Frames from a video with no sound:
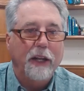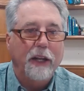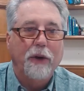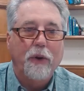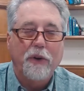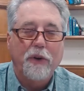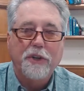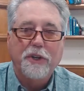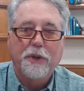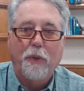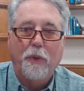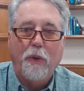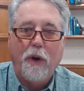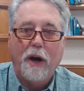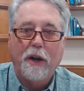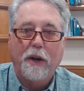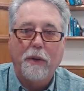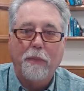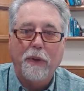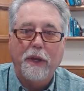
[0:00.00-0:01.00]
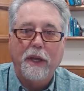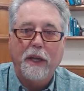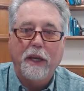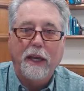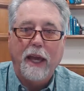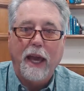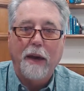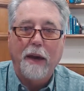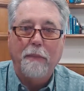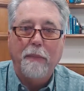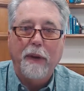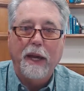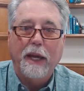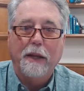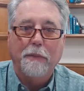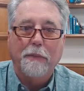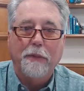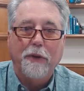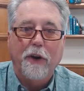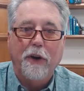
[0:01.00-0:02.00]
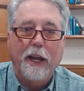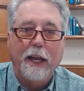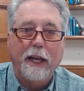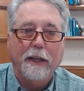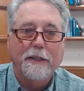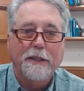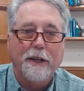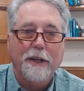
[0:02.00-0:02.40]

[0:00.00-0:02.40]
a horse to water, but you can't make him drink.